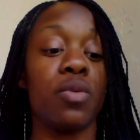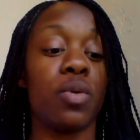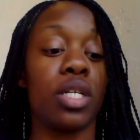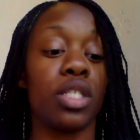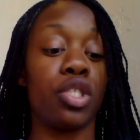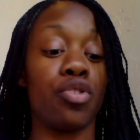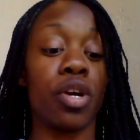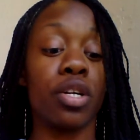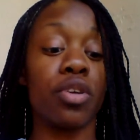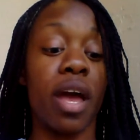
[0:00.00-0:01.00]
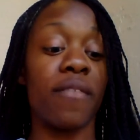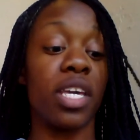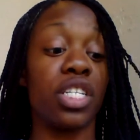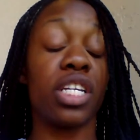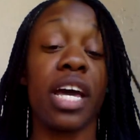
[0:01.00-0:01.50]
was drunk driving
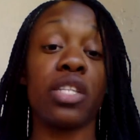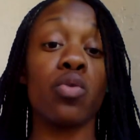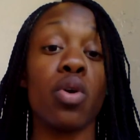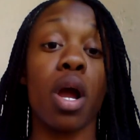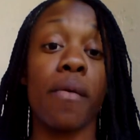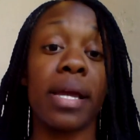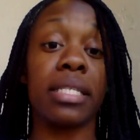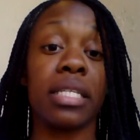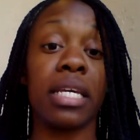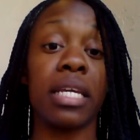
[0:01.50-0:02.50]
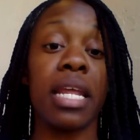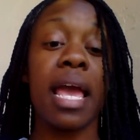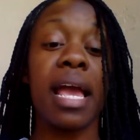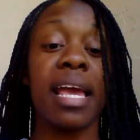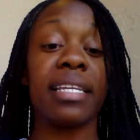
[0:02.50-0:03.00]
and she got into a car accident,
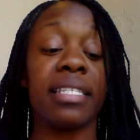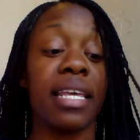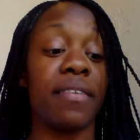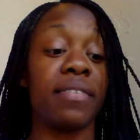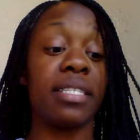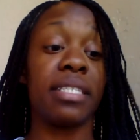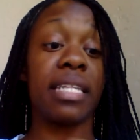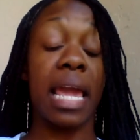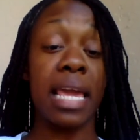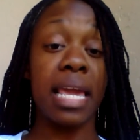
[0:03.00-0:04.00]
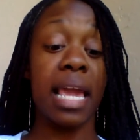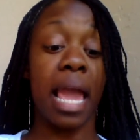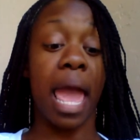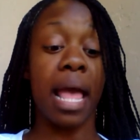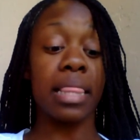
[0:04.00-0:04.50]
and instead of staying
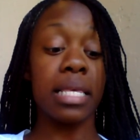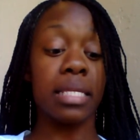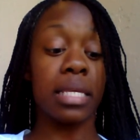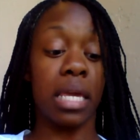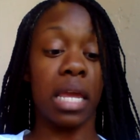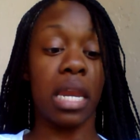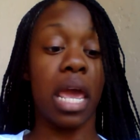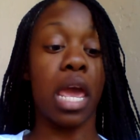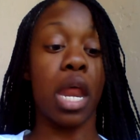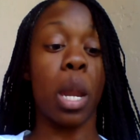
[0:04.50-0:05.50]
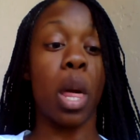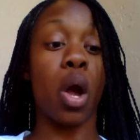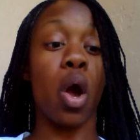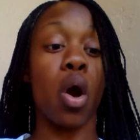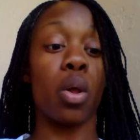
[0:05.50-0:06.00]
at the scene and
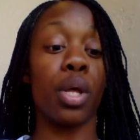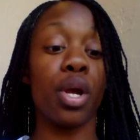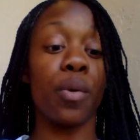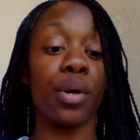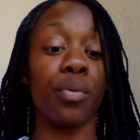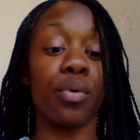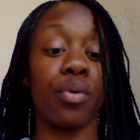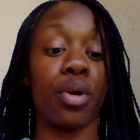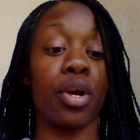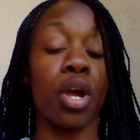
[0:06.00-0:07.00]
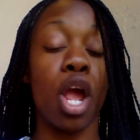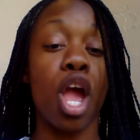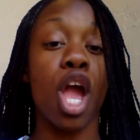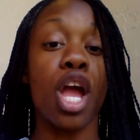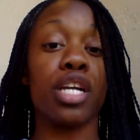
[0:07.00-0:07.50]
calling her recruiter,
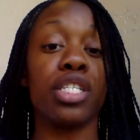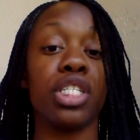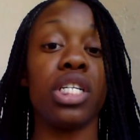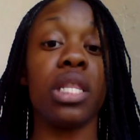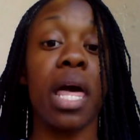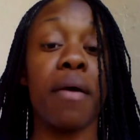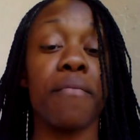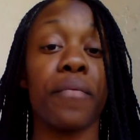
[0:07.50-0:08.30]
she left,